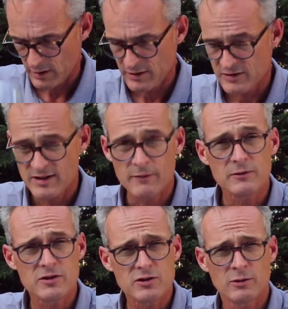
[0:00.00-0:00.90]
It's
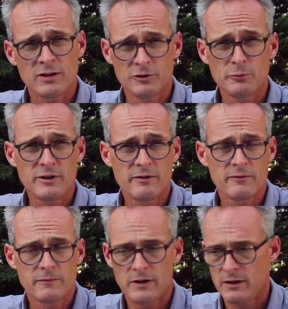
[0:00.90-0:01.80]
definitely showing a little bit
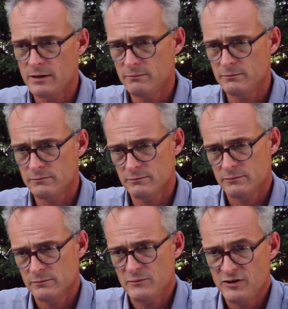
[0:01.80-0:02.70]
of
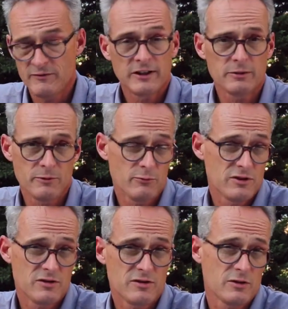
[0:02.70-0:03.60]
development,
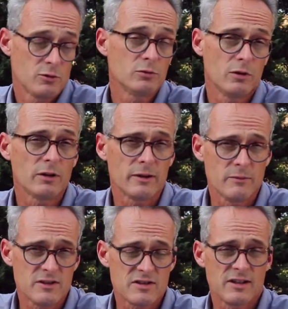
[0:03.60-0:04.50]
which is cool. I
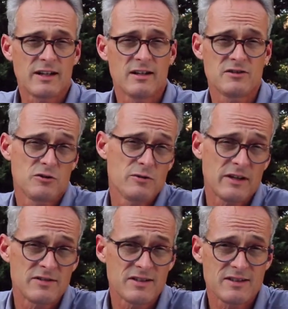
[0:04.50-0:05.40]
mean, it's a
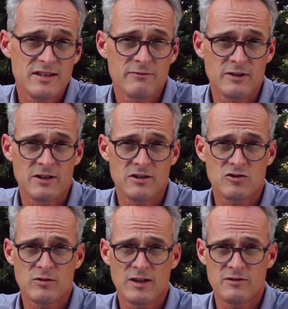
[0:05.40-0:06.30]
2016
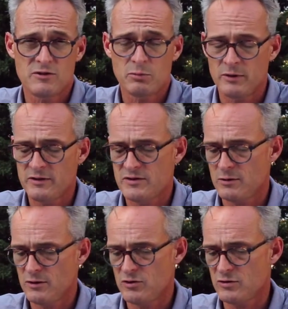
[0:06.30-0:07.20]
vintage at this point,
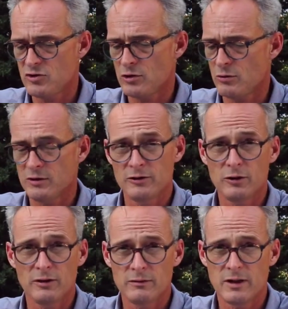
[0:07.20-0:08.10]
so it should show a
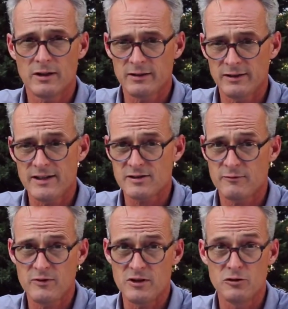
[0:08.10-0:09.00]
little less
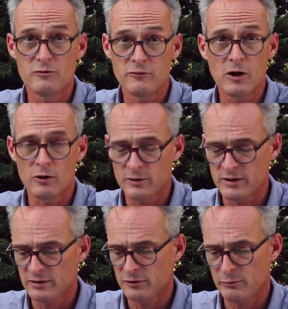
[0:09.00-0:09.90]
of the nouveau
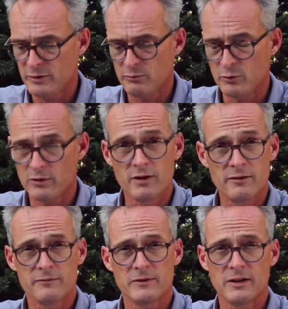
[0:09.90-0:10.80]
and a little bit more
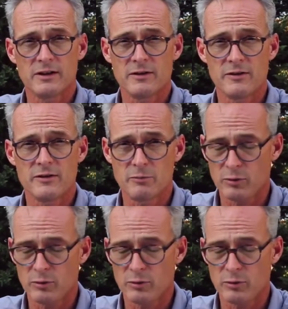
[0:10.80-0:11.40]
of the